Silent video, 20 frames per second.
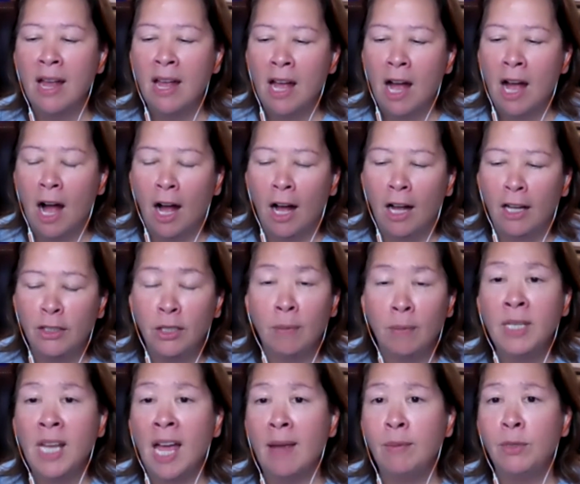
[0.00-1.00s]
uh,
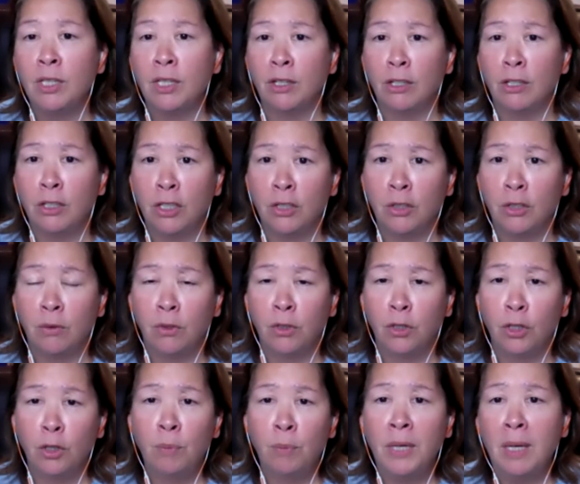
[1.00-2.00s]
sometimes there are just
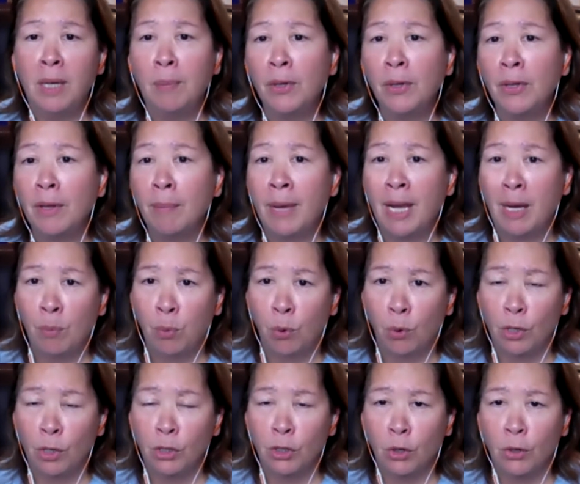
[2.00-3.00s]
good people that make
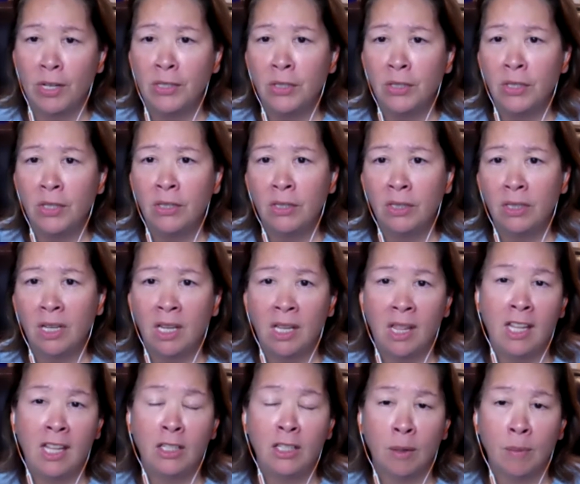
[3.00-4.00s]
poor choices, and
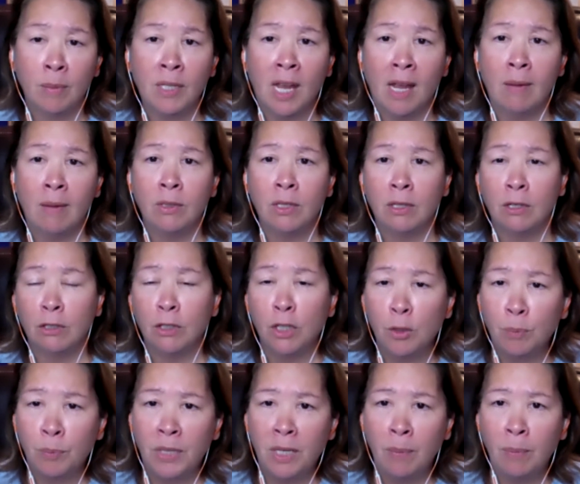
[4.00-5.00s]
then sometimes mm-hmm. there are
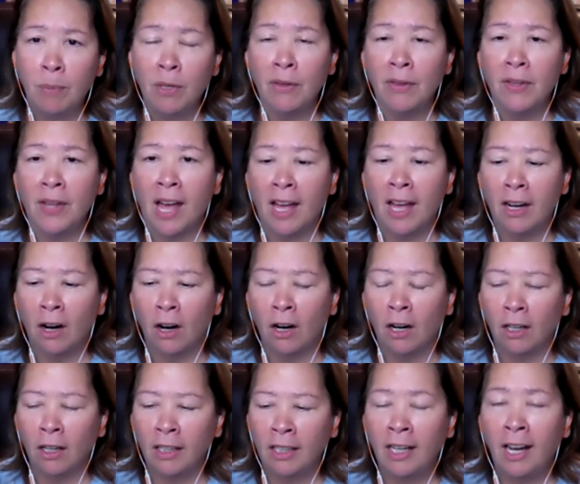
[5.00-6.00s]
just people that
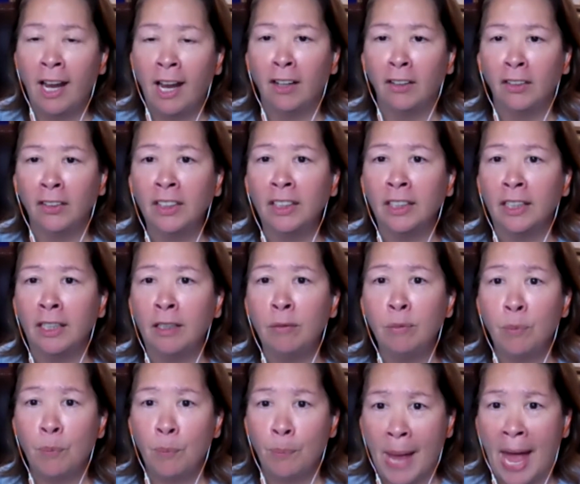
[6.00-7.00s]
are inherently
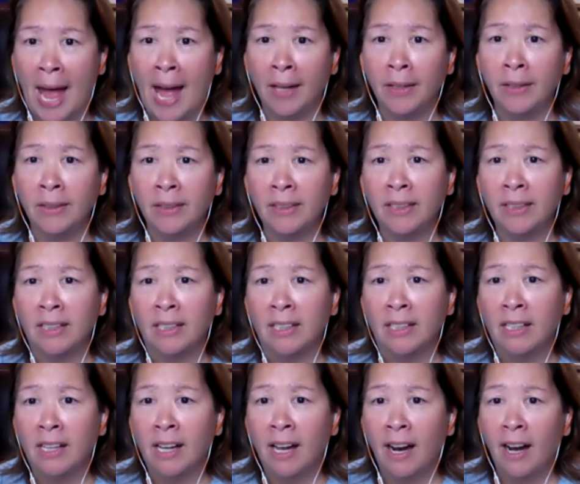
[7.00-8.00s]
bad. Mm-hmm.
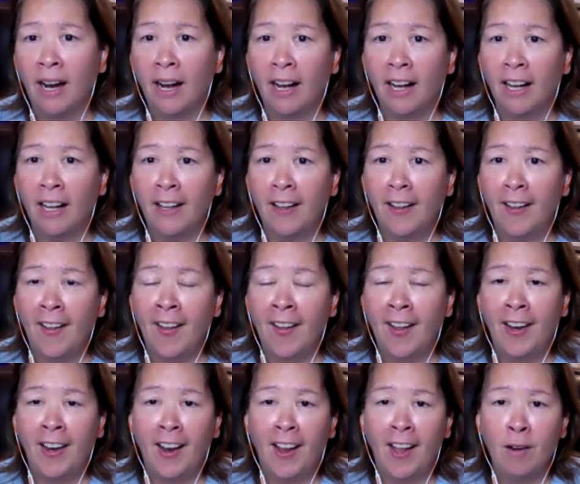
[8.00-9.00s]
Uh, mm-hmm.
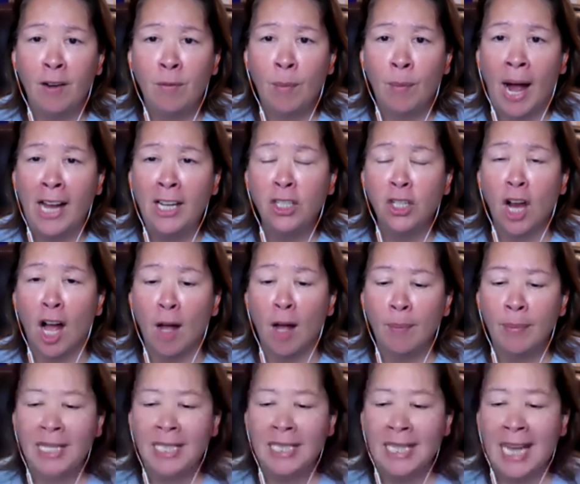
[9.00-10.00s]
and, and my job
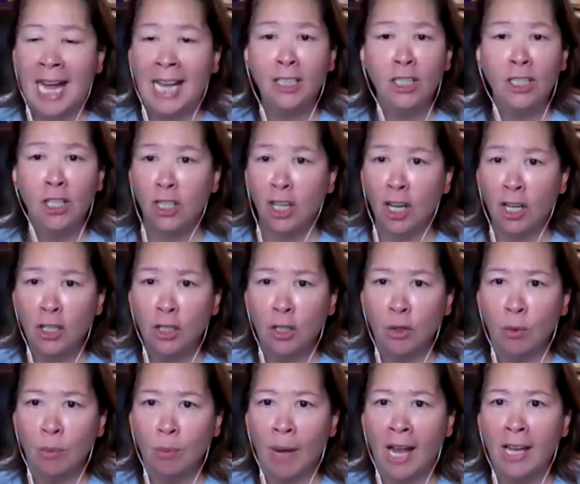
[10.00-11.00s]
is not to judge
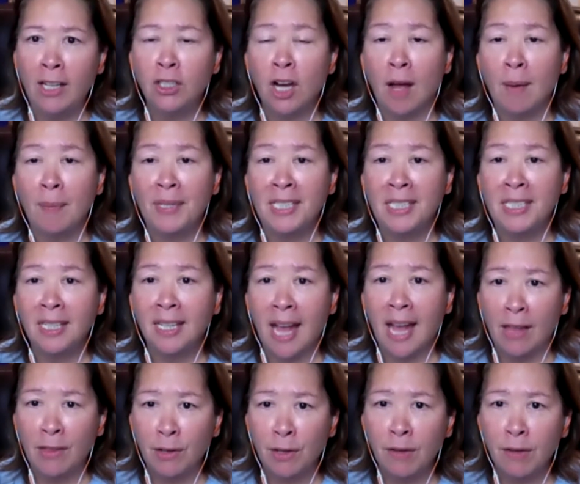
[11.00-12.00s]
you. My job is to
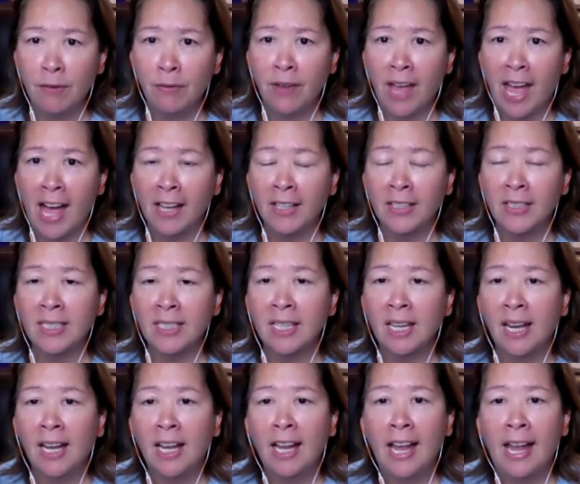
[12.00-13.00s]
gather the facts
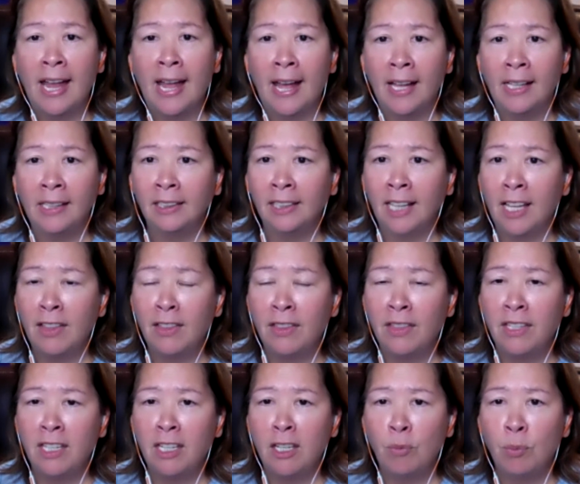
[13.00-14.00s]
and let
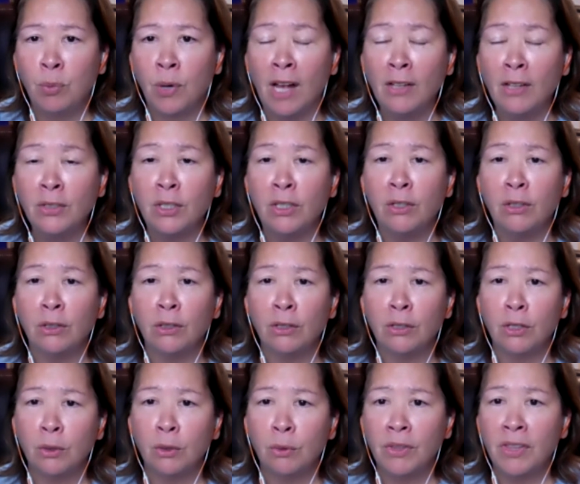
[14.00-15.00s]
the prosecutor
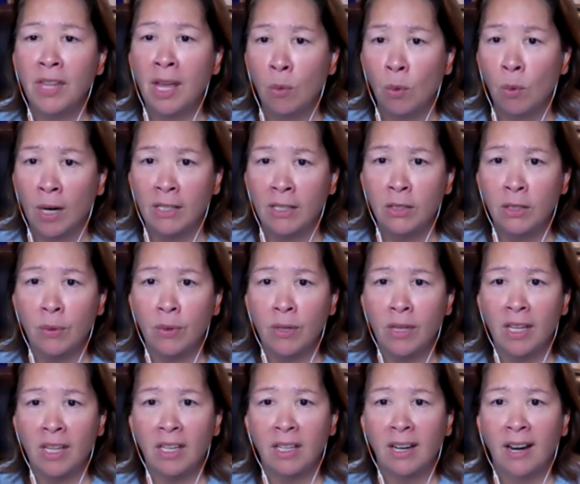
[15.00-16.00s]
do what they want to do with
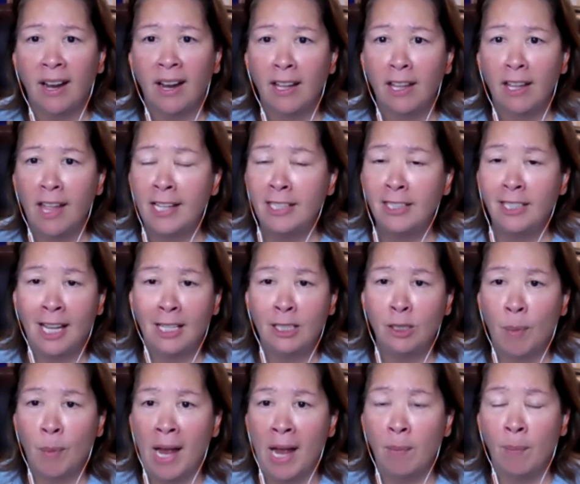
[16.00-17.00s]
it. That, mm That's
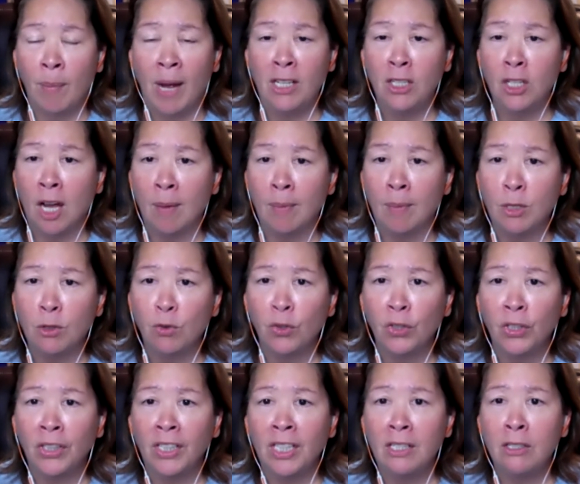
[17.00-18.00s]
my, my job is
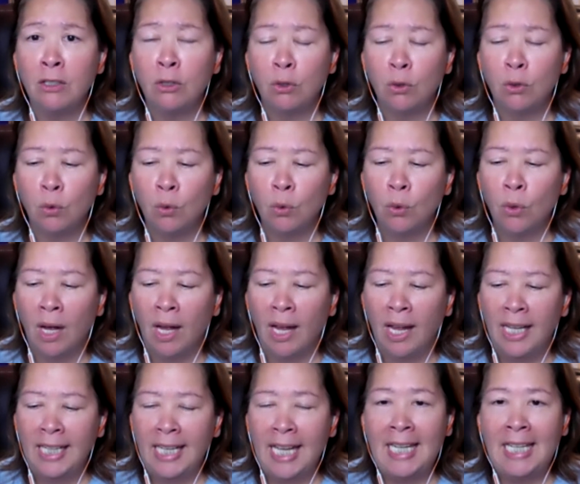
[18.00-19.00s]
really to
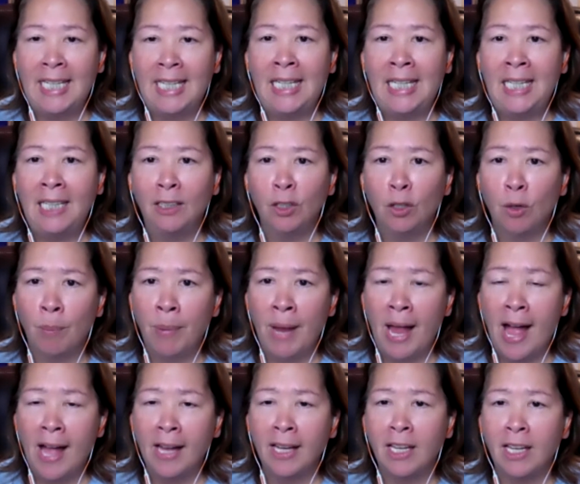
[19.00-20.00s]
get a neat little
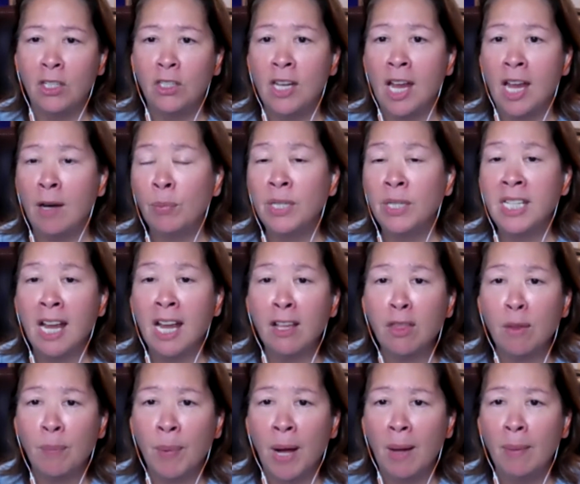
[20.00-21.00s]
package and protect
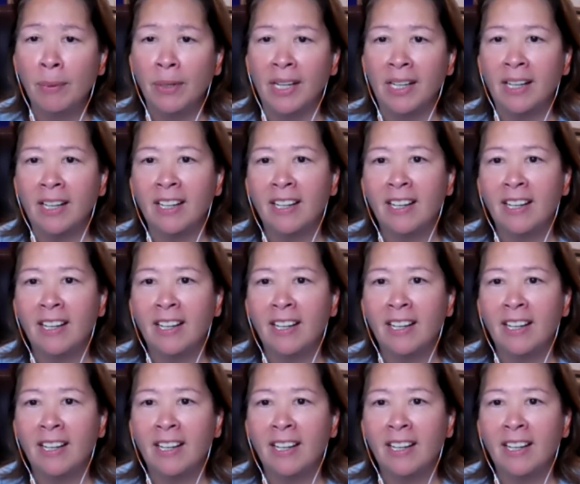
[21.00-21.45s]
the public.